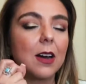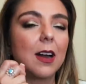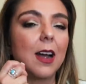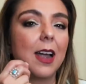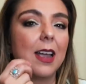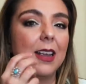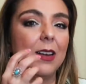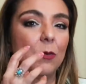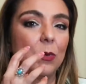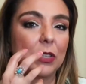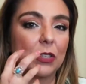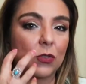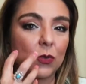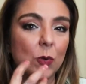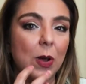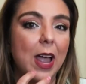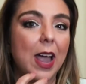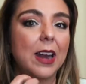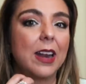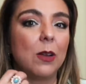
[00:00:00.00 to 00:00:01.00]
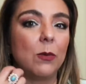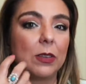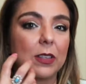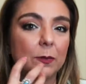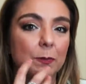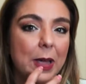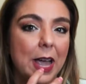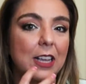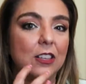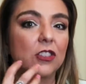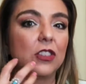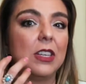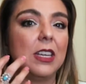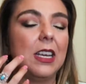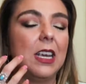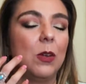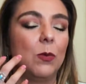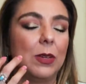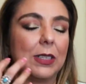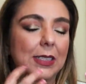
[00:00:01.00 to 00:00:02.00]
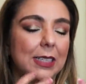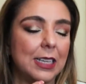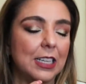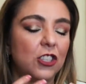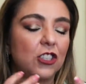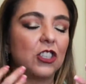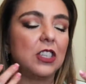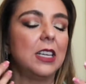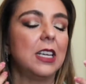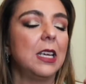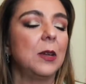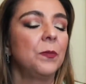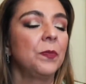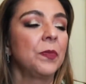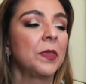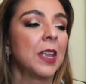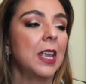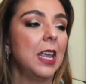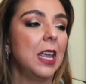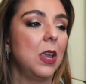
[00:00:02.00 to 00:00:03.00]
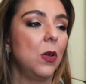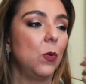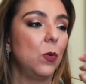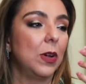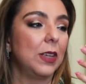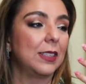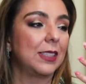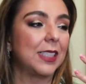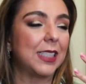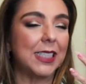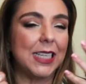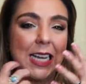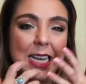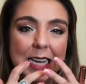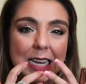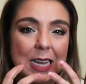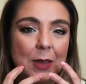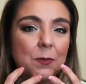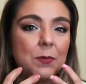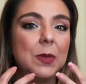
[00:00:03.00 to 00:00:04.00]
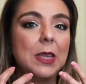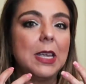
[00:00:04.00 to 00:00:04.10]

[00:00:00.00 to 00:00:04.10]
It was red, it was patchy, it was itchy, it was stinging